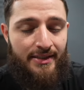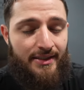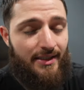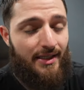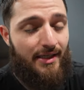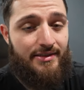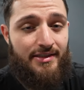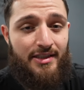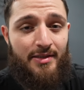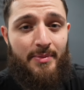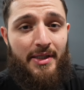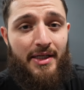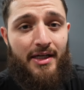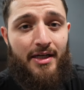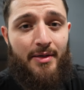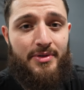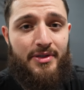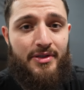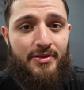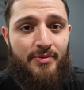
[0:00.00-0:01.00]
yeah, it's going to be
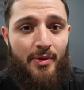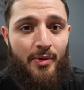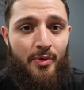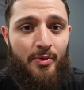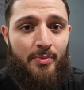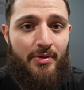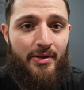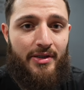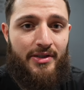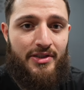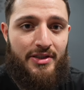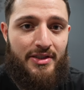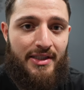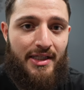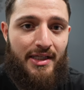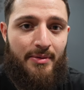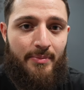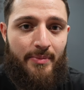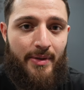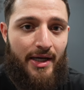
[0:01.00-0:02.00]
hiccups in the road, but just
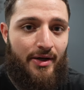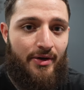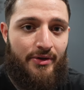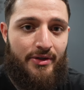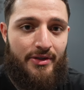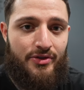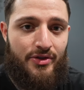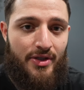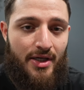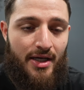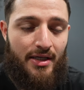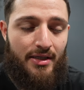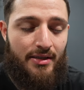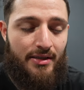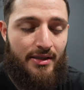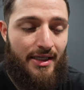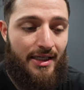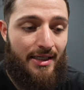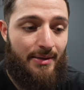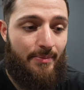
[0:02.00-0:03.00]
getting back on the
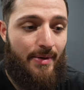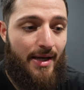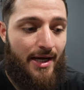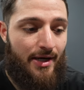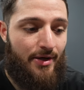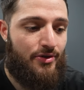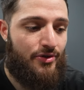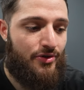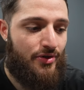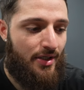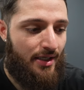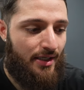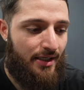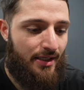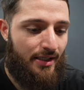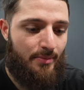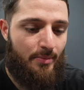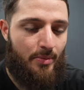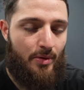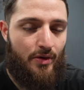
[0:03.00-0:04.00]
track, getting back on track,
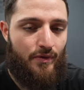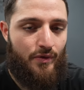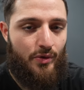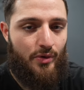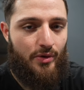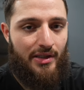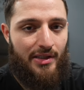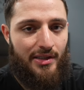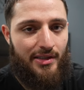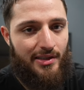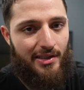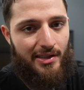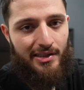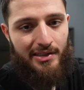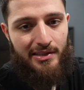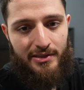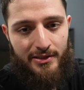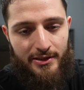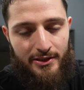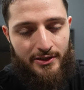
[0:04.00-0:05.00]
getting the ball rolling,
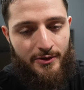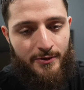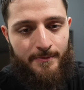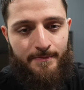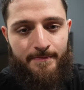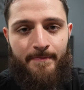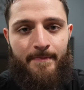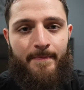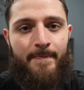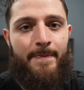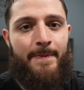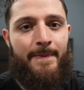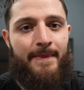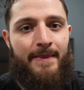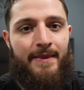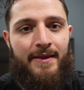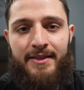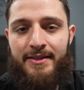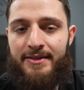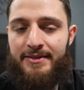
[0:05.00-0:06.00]
and, you know,
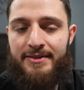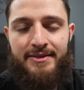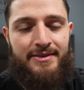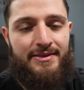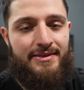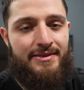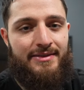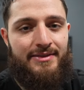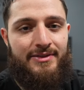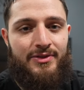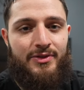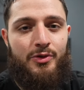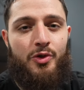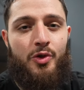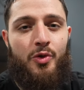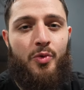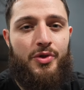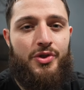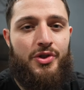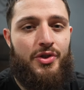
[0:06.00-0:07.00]

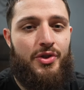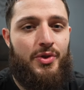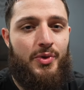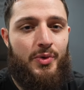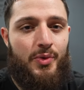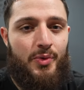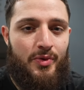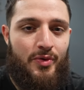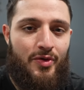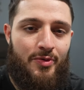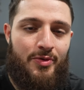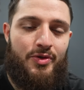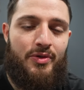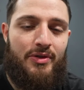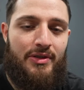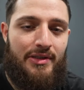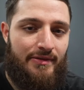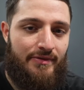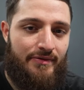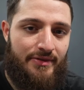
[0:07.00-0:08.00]
doing what you do, doing what you
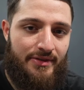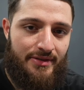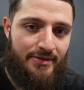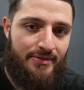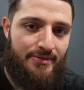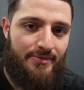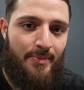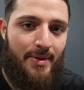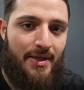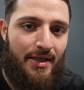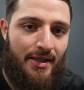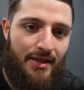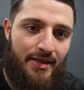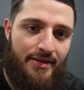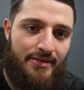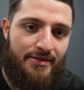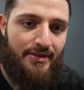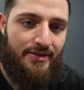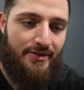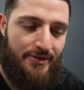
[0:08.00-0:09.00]
love is making
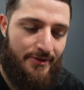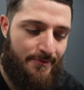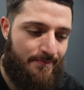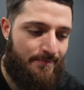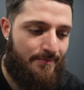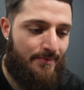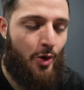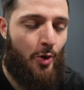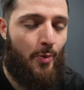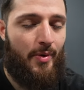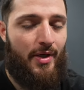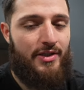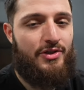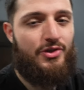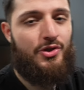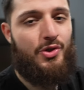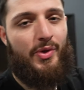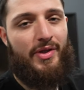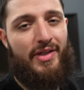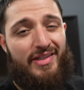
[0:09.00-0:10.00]
content. So I hope you guys
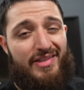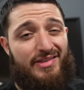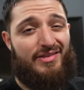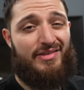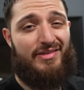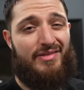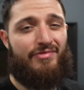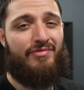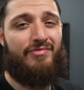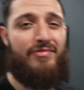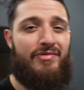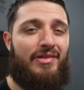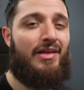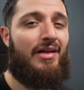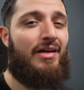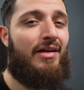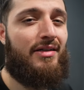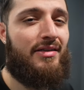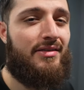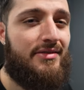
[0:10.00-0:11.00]
enjoyed this
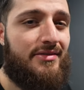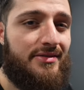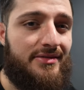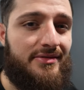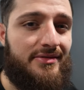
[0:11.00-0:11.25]
vlog.